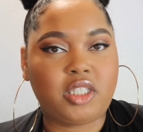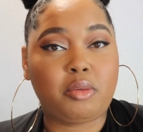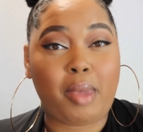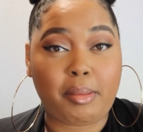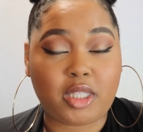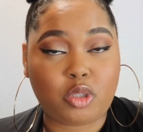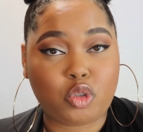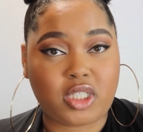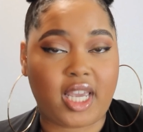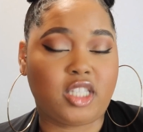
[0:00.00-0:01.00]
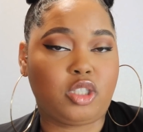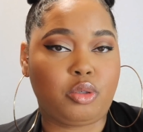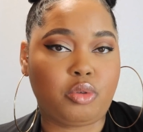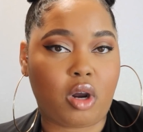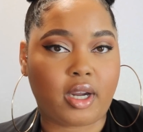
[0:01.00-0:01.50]
to maybe two shades
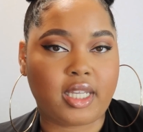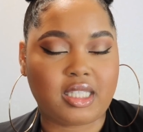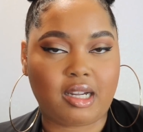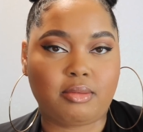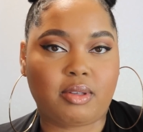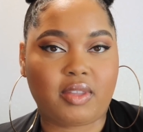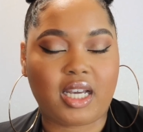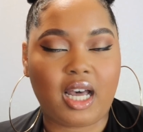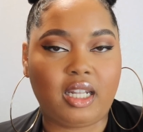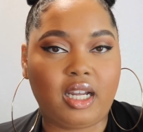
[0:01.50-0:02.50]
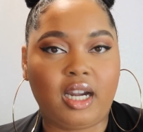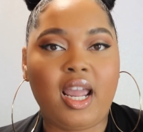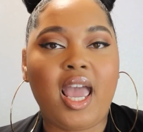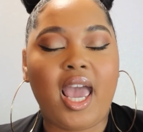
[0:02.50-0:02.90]
too dark in terms of the color.